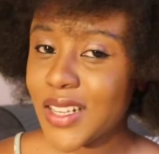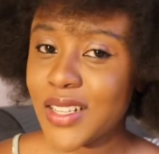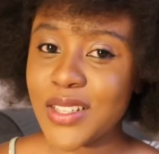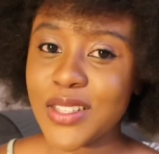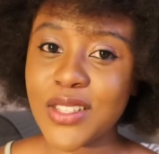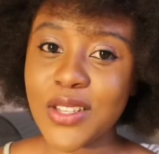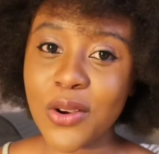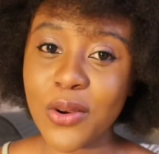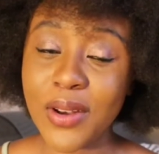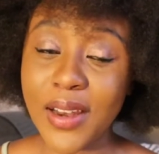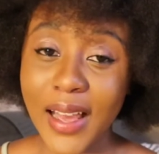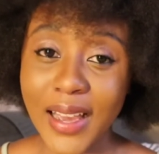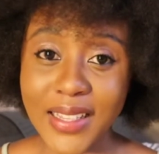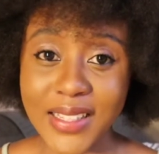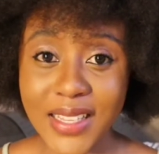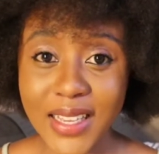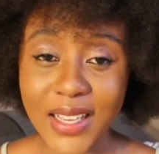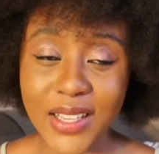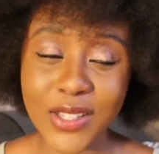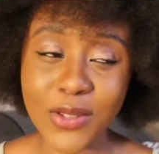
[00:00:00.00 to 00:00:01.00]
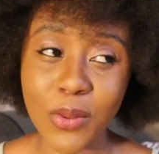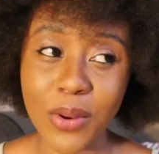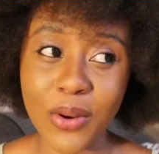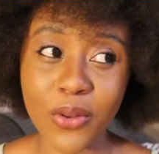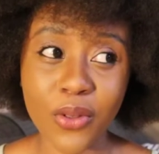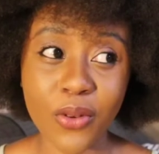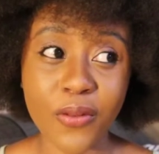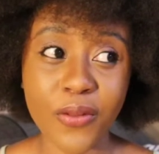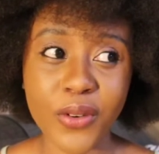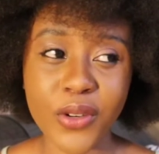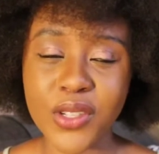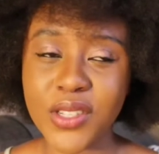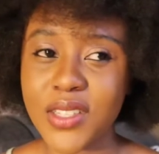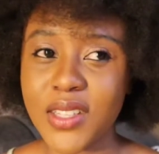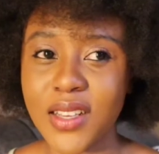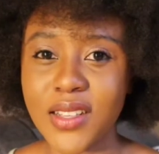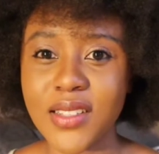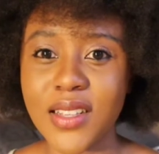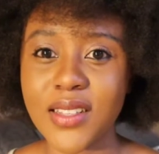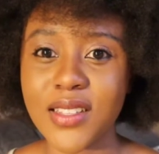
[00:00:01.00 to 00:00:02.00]
So lighting is one of the first
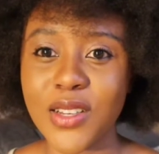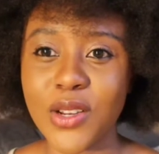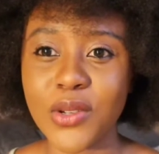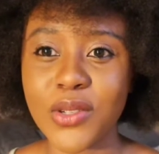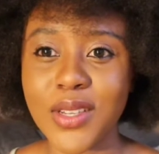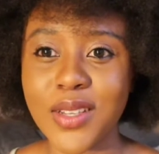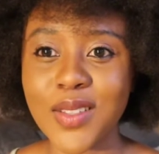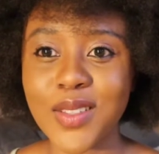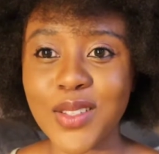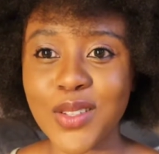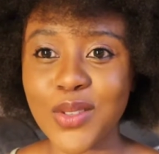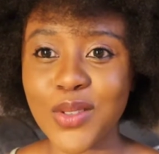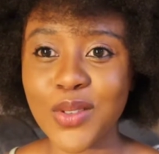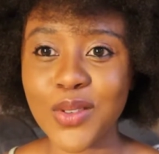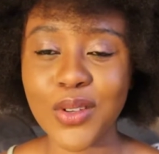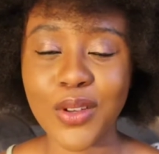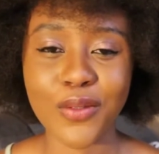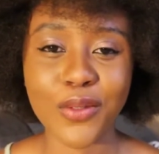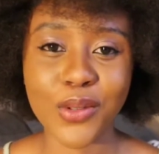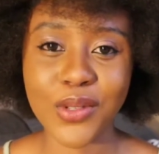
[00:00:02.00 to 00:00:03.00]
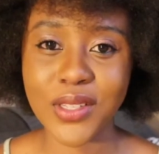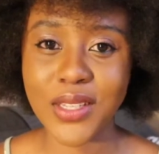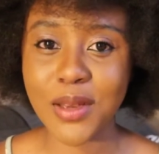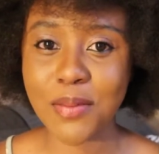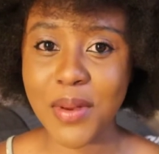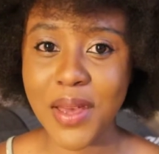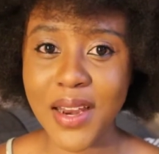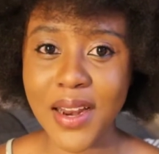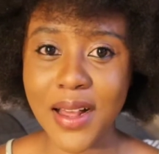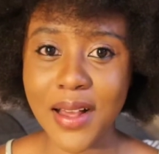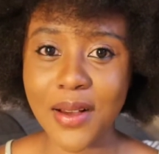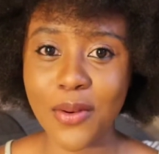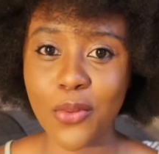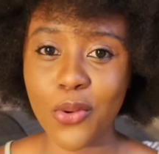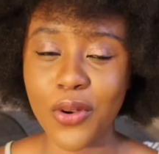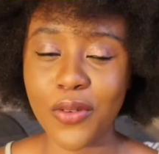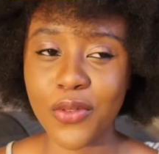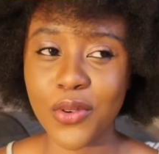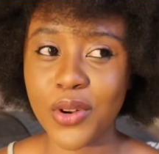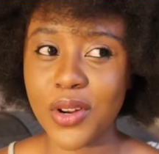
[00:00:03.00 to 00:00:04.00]
things that's looked into. If you see better,
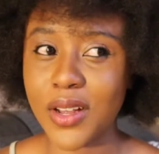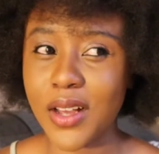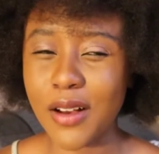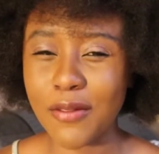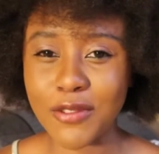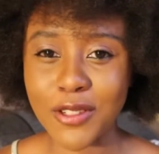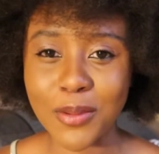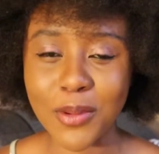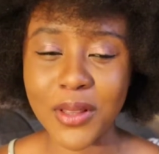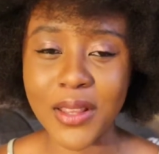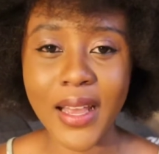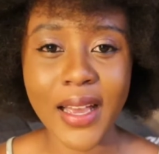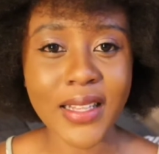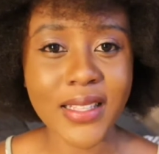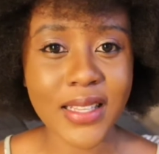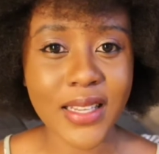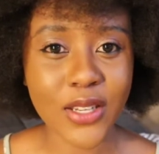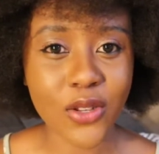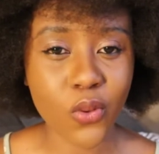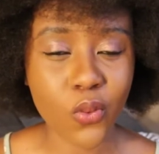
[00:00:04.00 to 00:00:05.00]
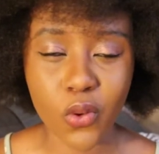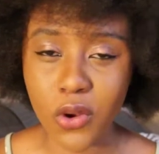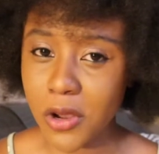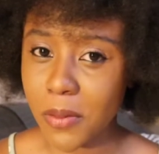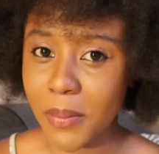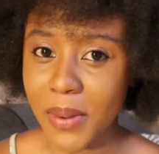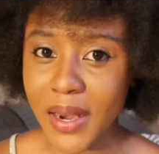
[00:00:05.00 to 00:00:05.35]
or if you're in a comfortable light, then you work